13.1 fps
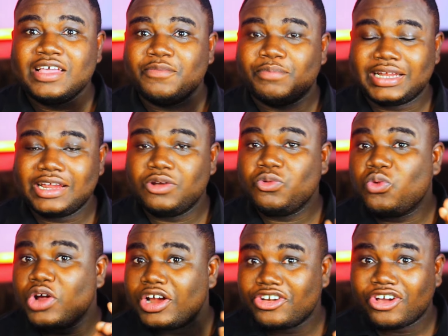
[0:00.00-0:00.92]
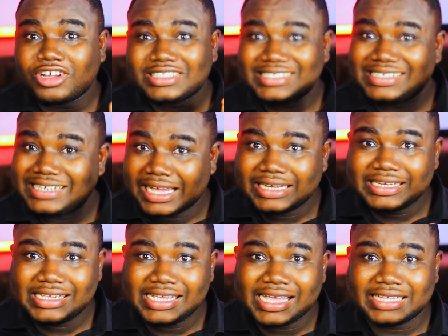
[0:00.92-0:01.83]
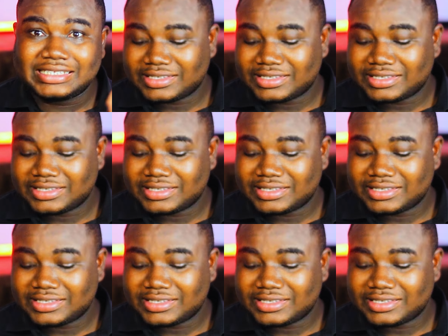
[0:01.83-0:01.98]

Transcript: But then we're not done yet.